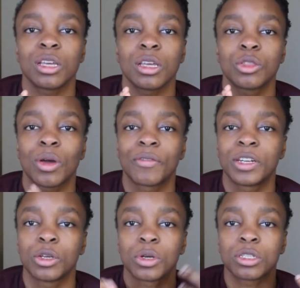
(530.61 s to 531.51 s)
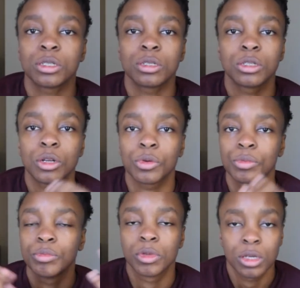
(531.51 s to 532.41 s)
If you have any questions, you know,
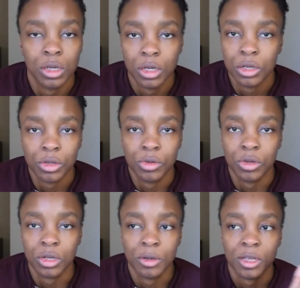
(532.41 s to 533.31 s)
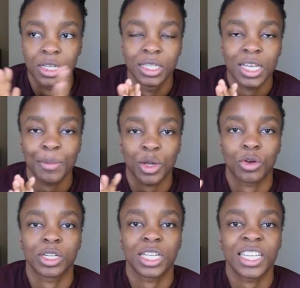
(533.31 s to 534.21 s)
you can DM me
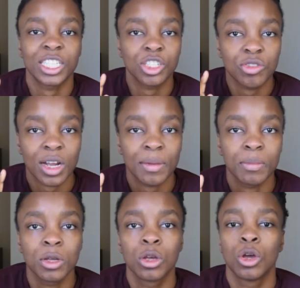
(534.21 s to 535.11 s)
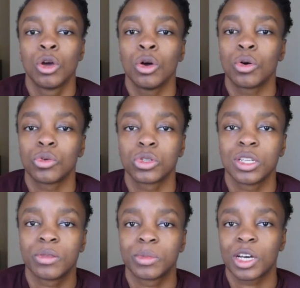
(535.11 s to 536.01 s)
on Instagram or just
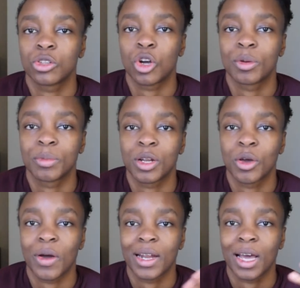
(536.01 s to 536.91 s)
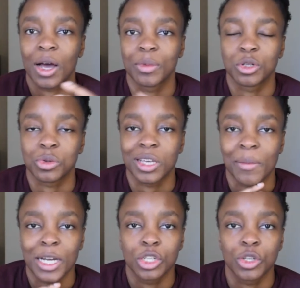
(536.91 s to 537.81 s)
leave them down in the comment below and I'll be sure to get
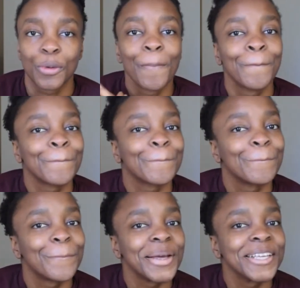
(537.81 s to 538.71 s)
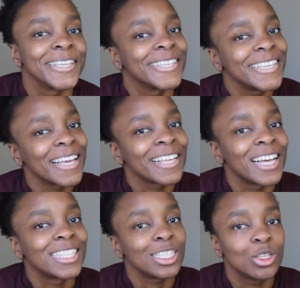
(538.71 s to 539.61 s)
back to you. But yeah,
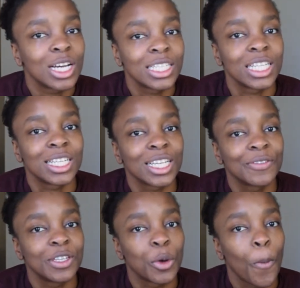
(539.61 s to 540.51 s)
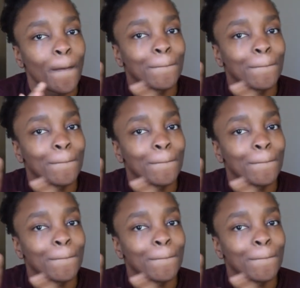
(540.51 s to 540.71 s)
I'll see you guys in the next video.